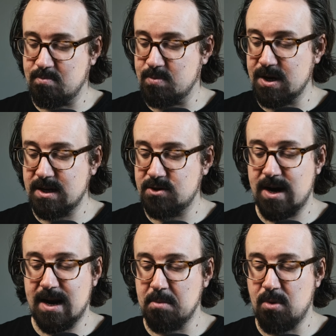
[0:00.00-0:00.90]
took it
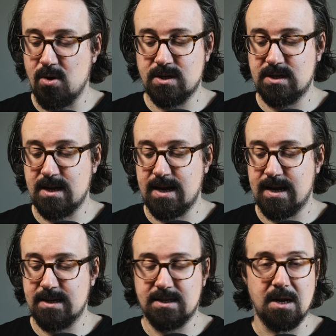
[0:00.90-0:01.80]
straight out of the box
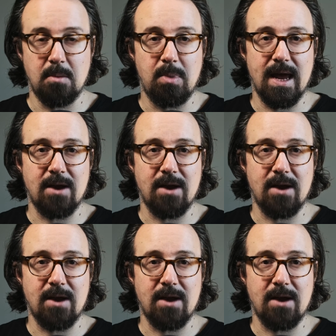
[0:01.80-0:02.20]
and started playing